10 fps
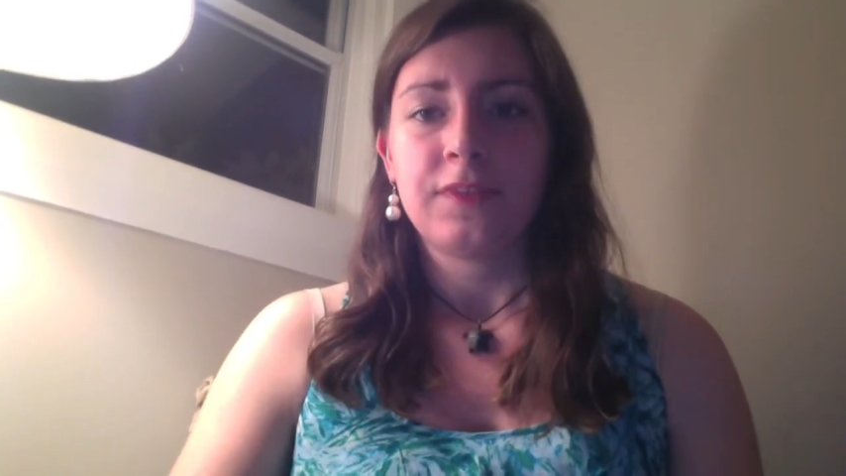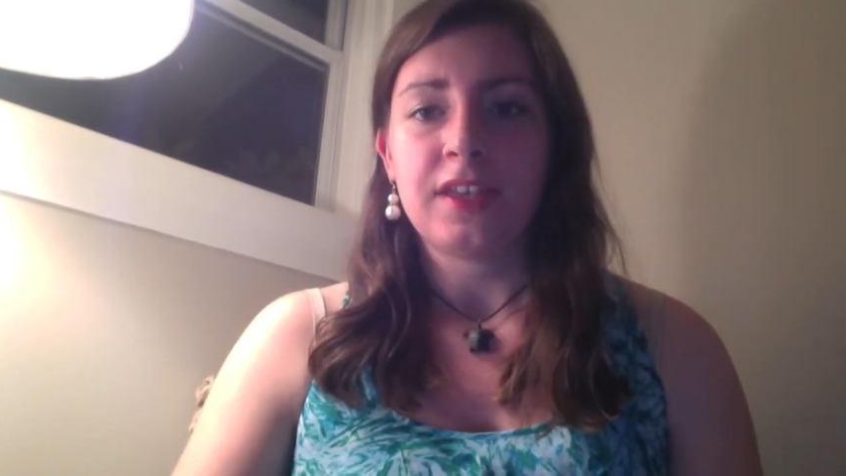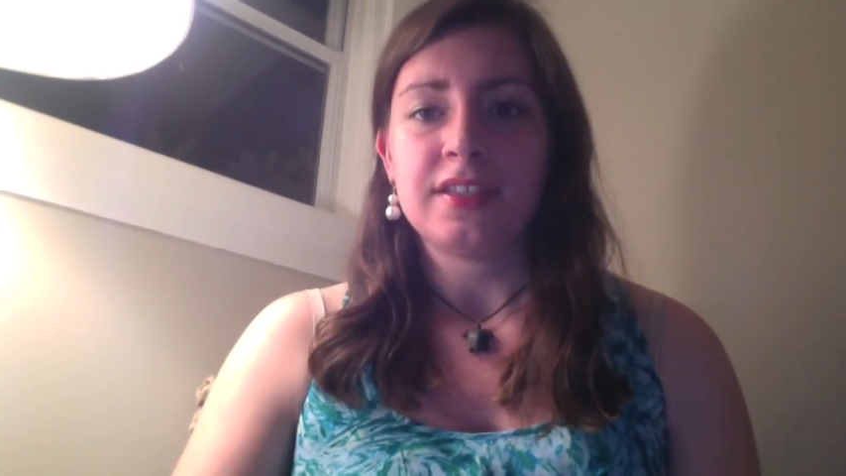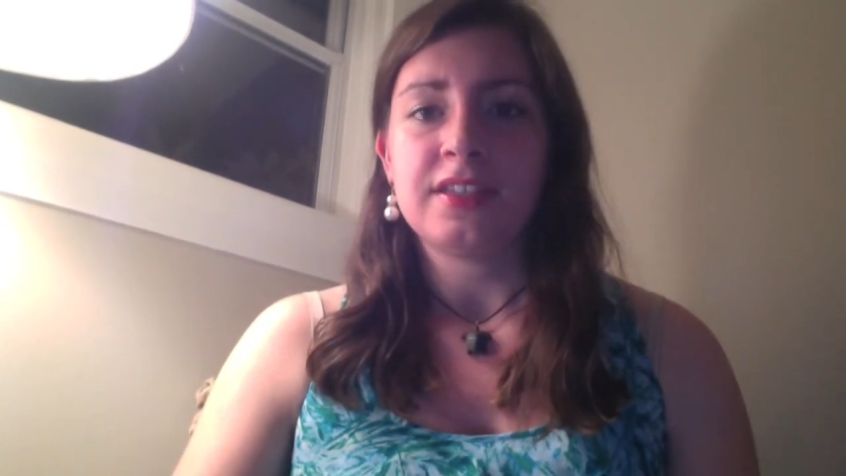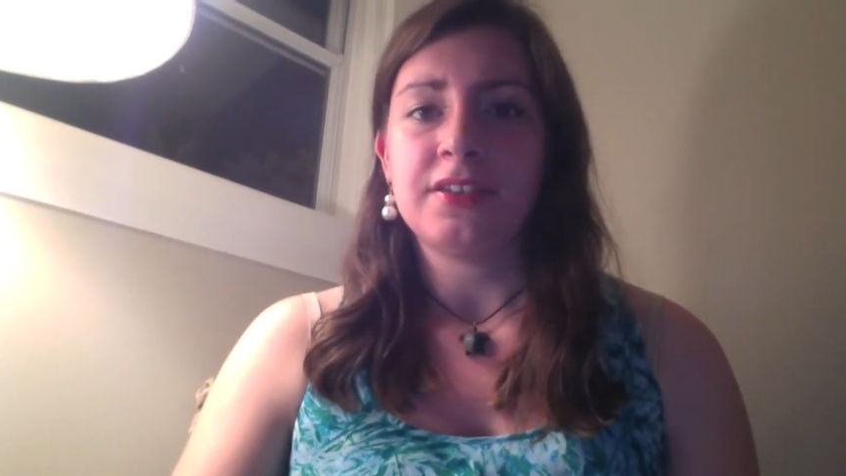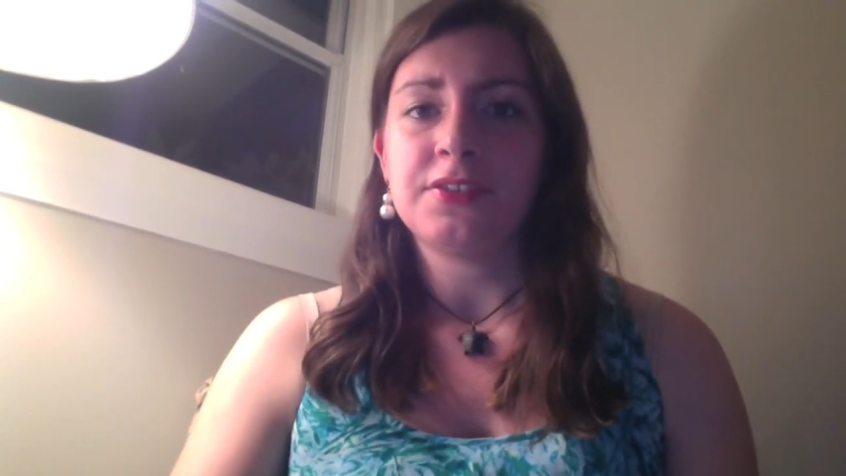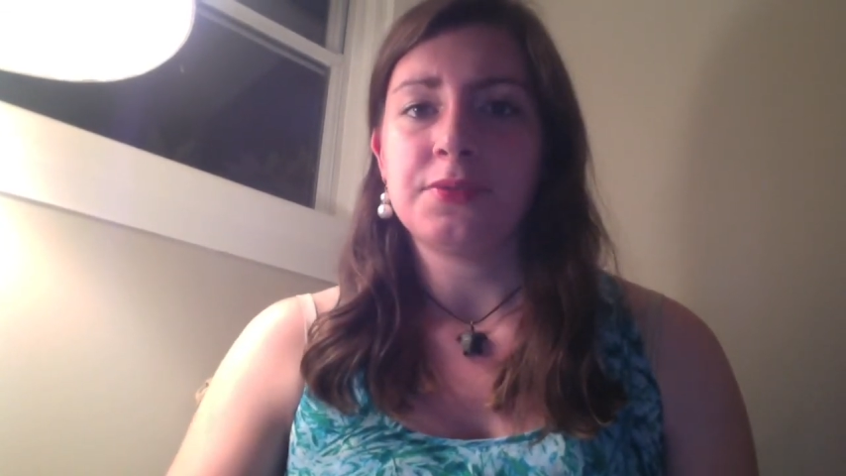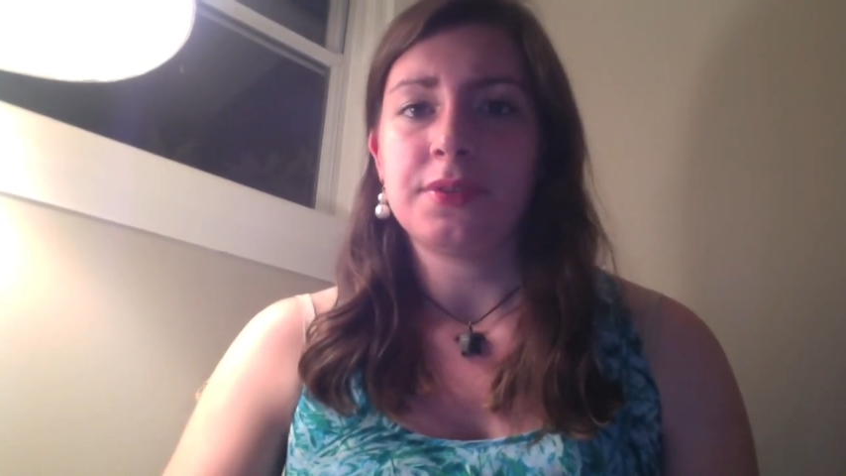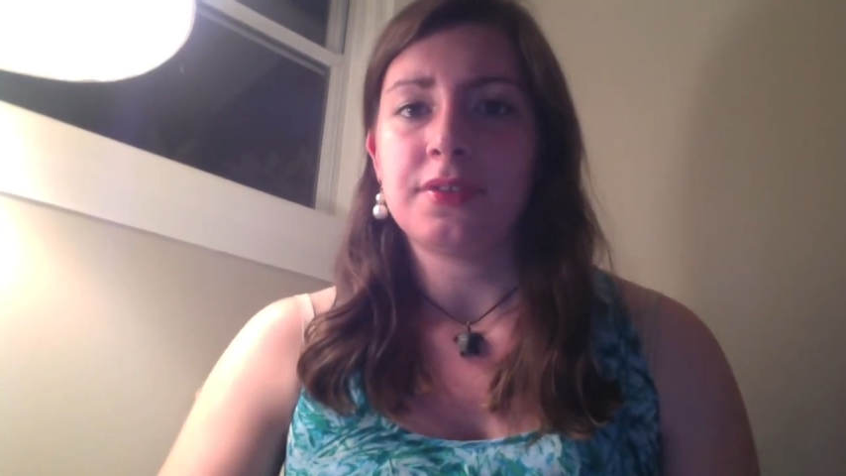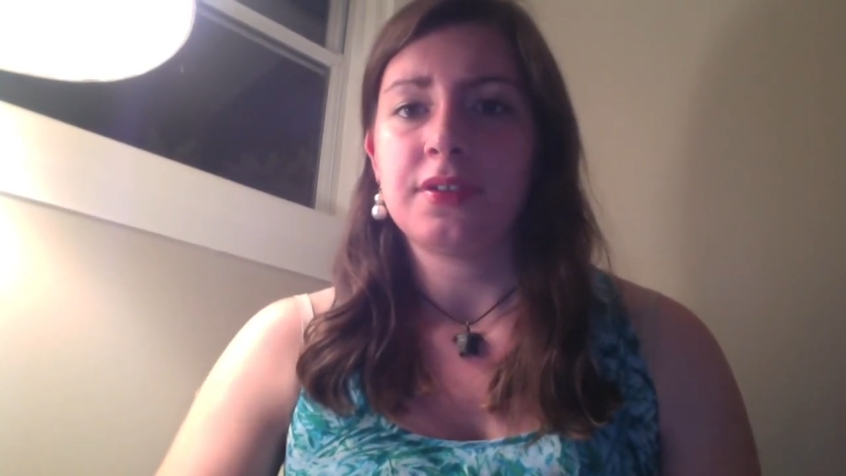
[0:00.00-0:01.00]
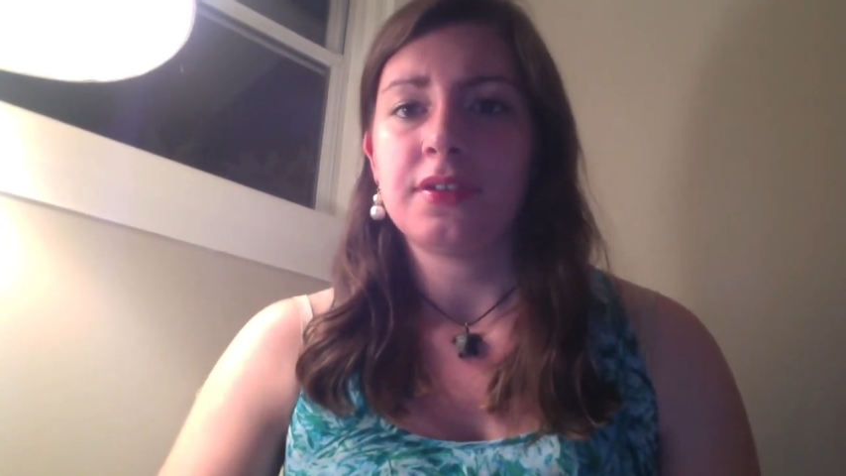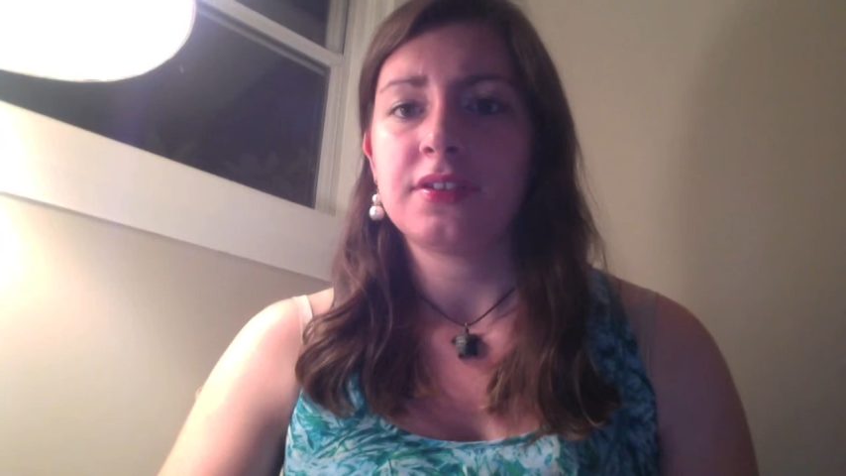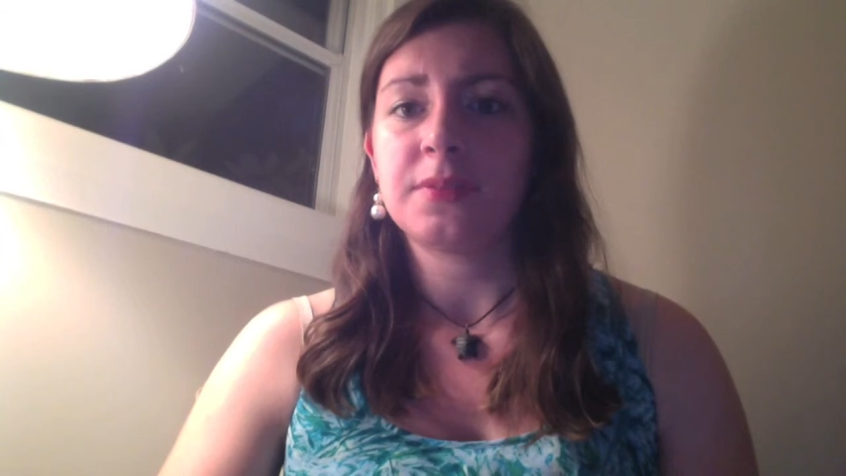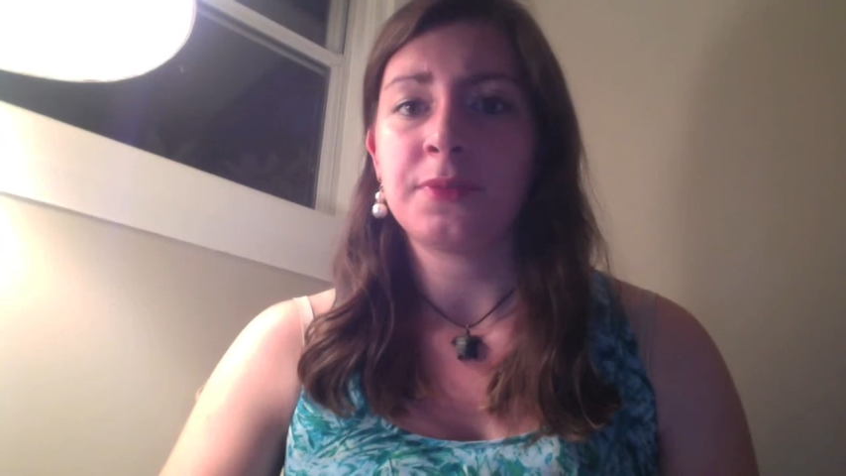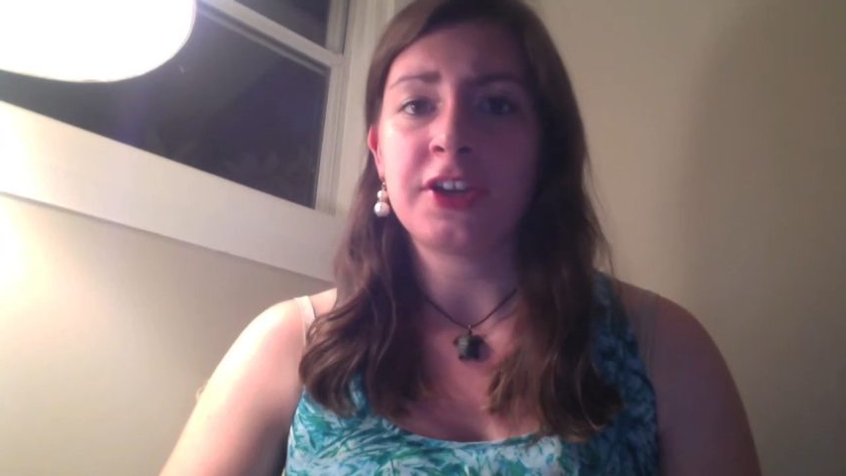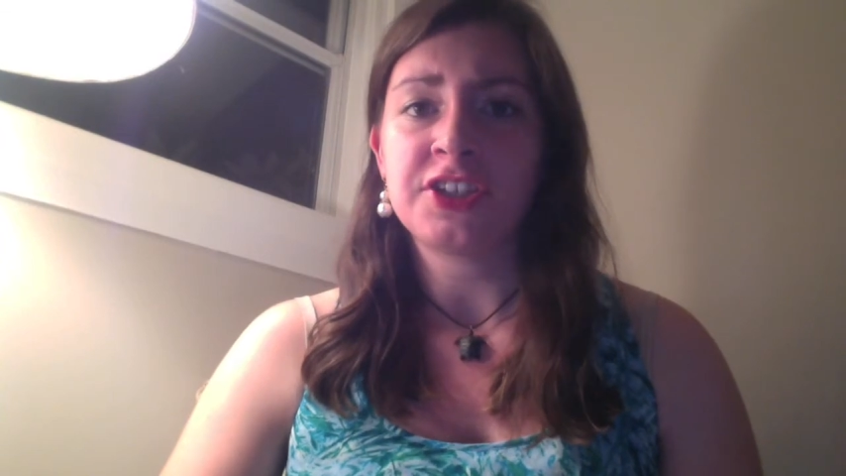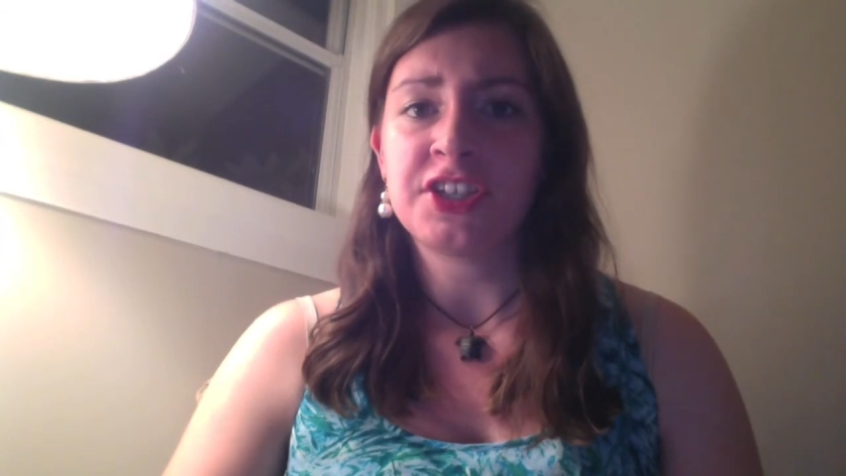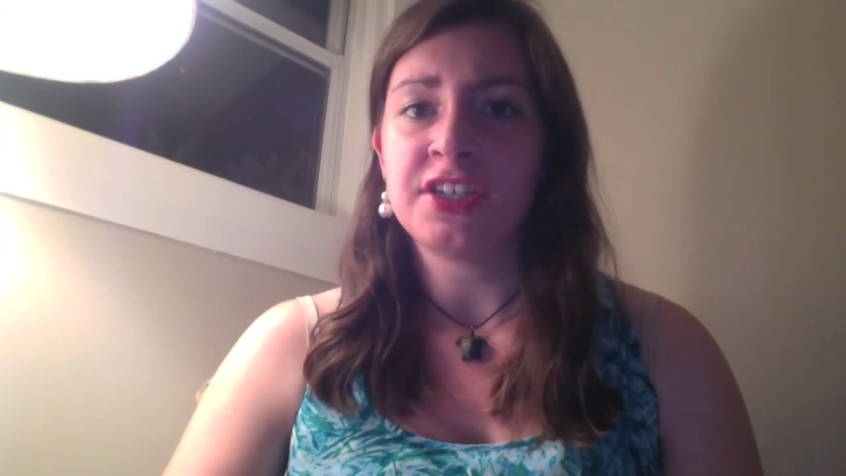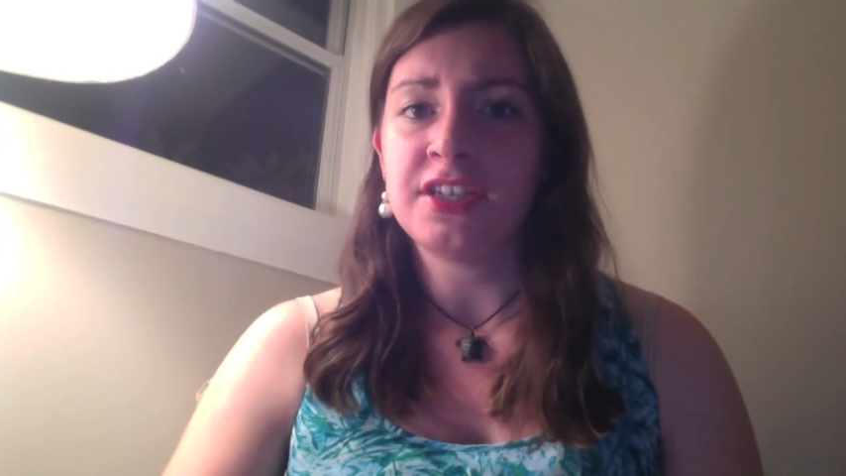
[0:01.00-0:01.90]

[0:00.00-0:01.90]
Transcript: It deals with depression